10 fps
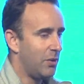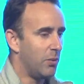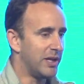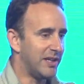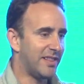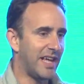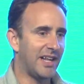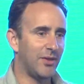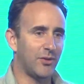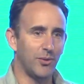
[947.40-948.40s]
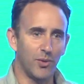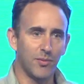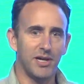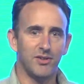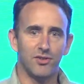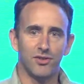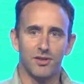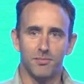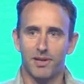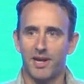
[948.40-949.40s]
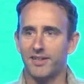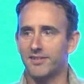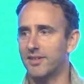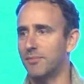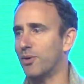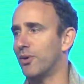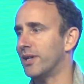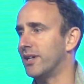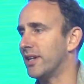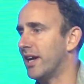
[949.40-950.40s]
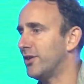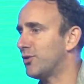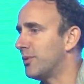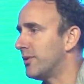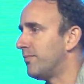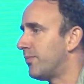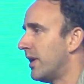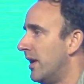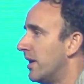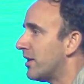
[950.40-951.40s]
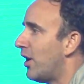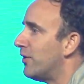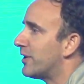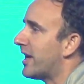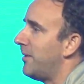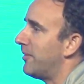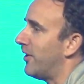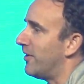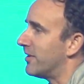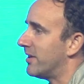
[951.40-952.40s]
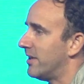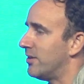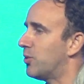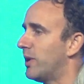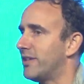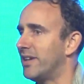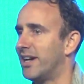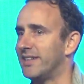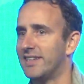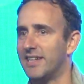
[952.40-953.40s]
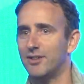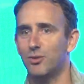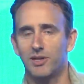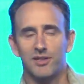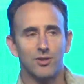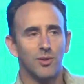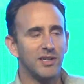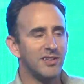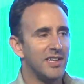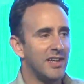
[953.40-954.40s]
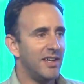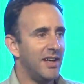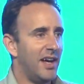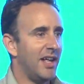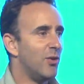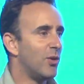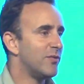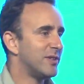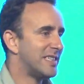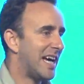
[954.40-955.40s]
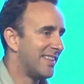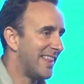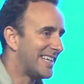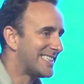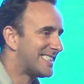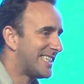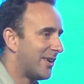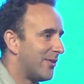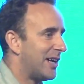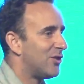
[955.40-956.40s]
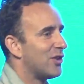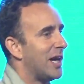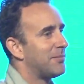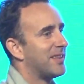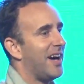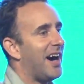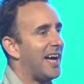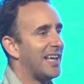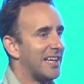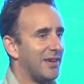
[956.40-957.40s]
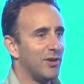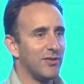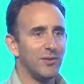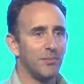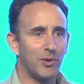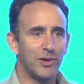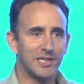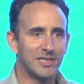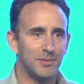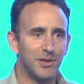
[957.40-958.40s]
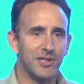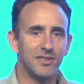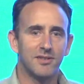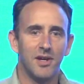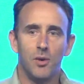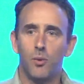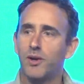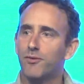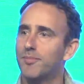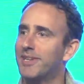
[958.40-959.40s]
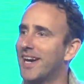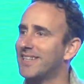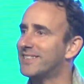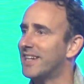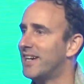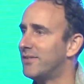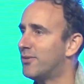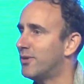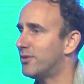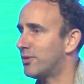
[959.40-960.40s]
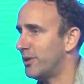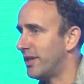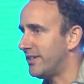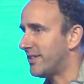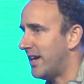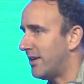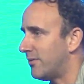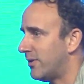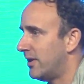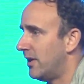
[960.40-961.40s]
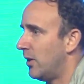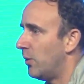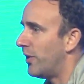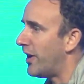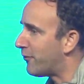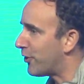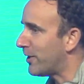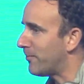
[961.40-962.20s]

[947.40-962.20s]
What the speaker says: We did that through automation, compliance, and employee engagement. COVID came along in 2019, 2020, and all of a sudden, that acceleration up to the higher level of employee experience went from a nice to have to a need to have, where every